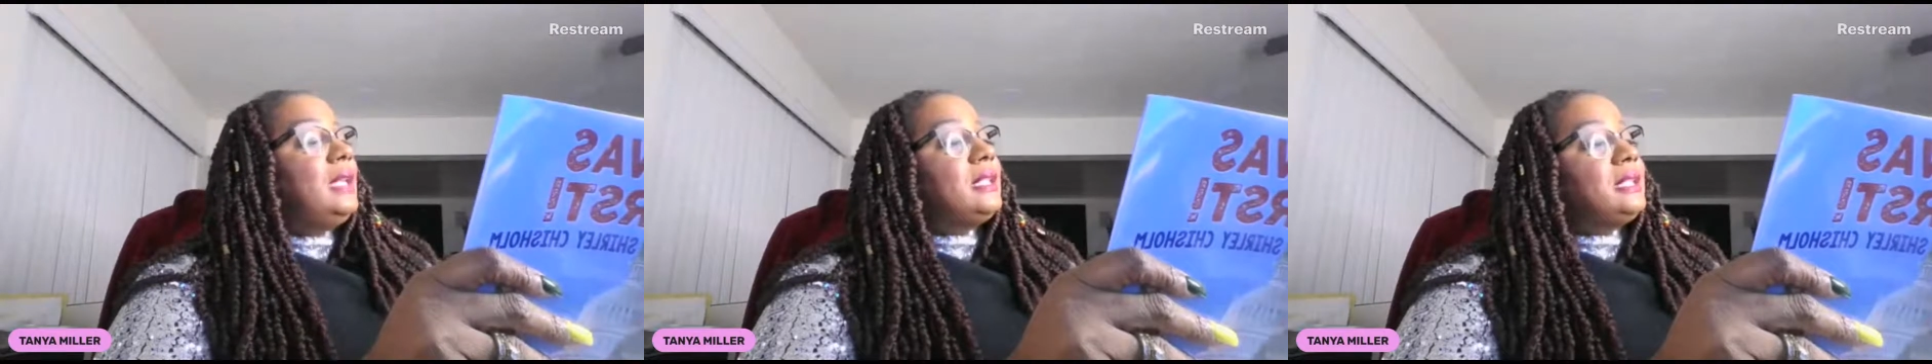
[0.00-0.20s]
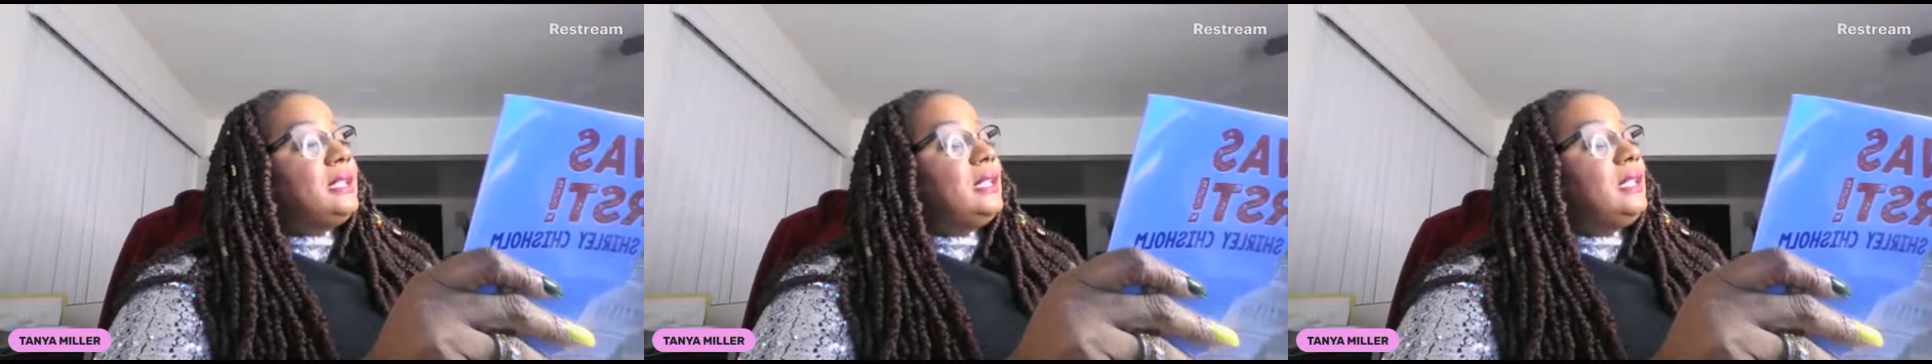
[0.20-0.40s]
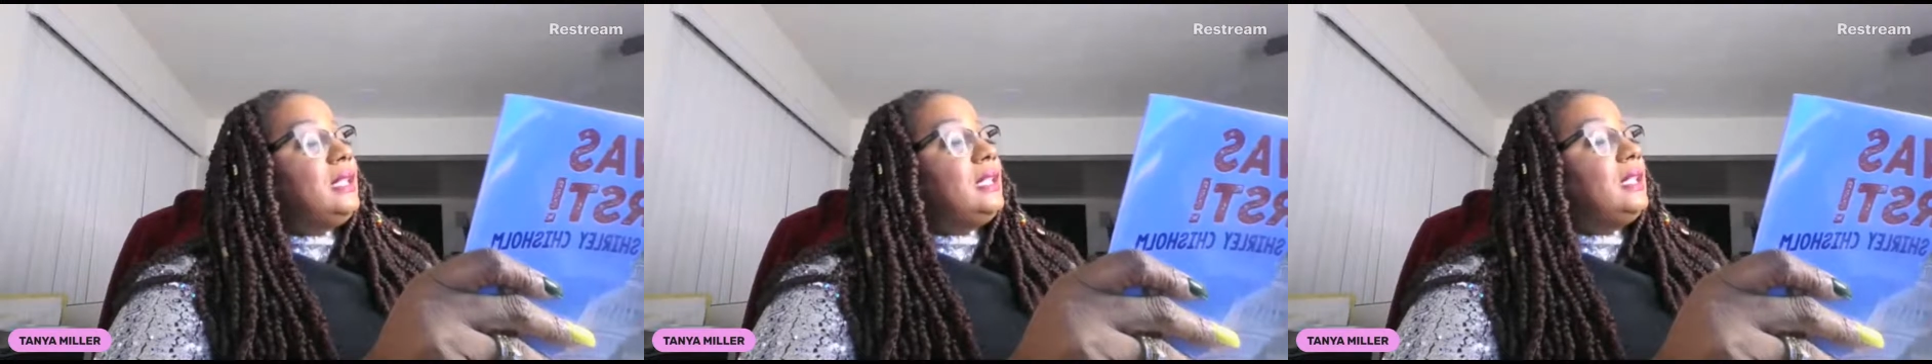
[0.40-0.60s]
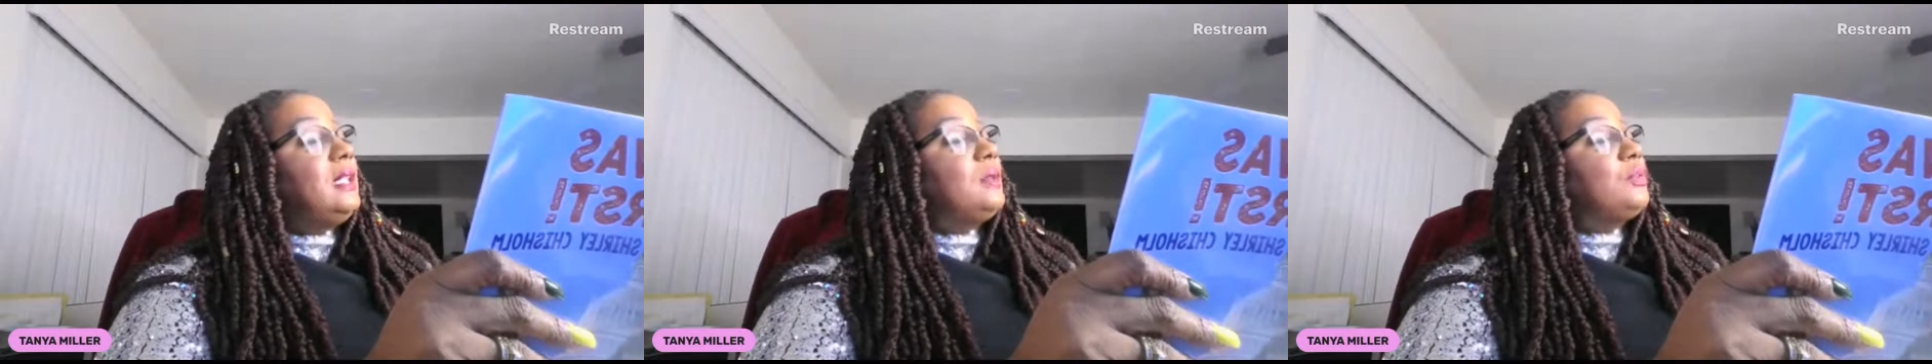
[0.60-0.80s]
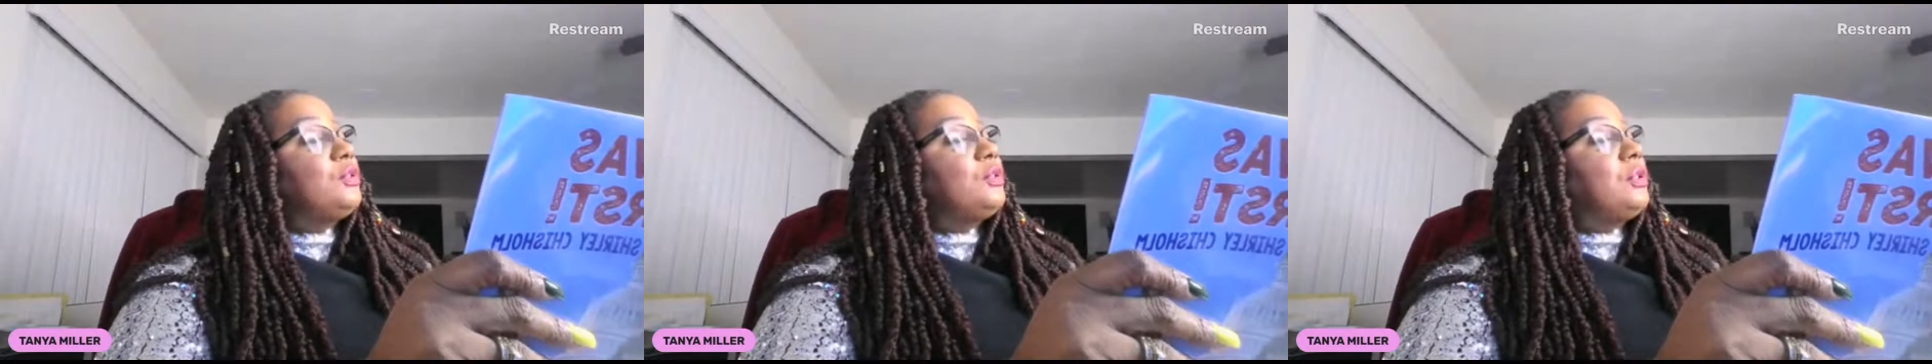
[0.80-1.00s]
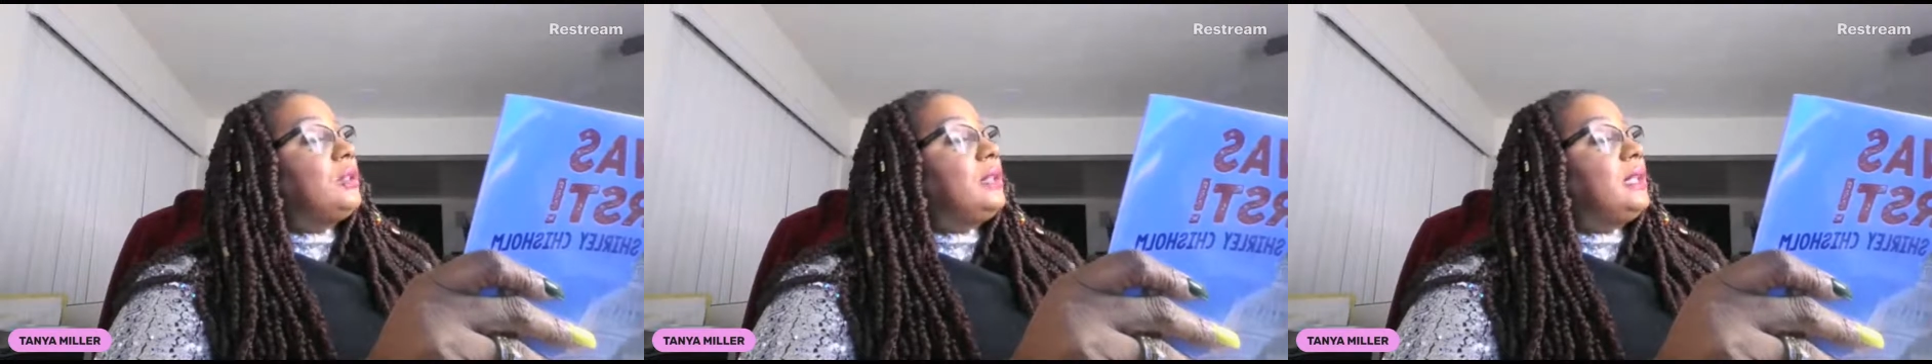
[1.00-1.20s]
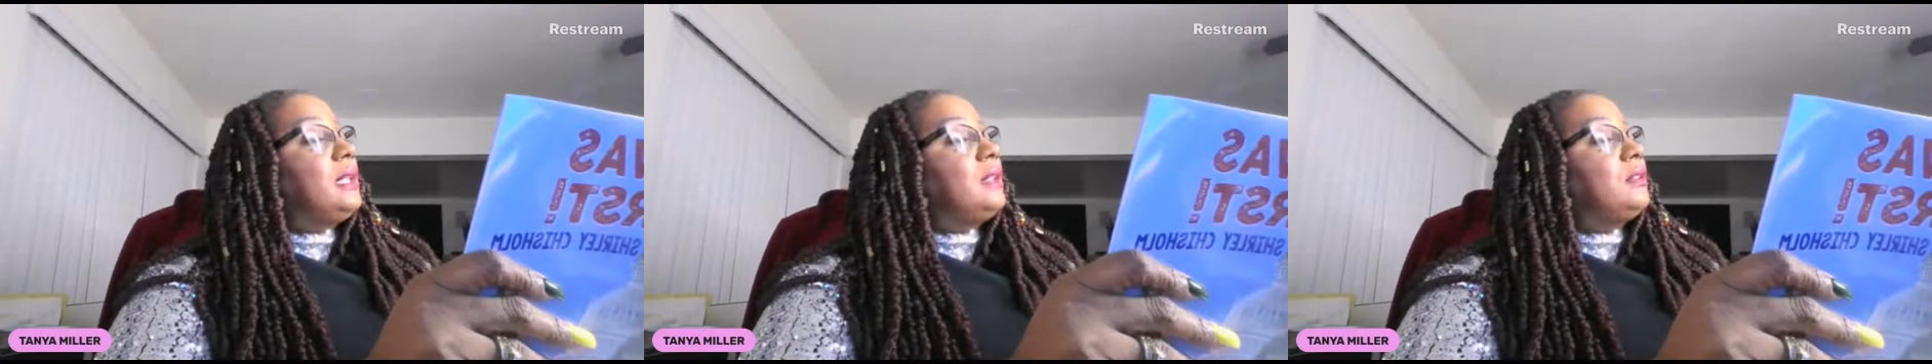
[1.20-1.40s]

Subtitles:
Seeing them, Shirley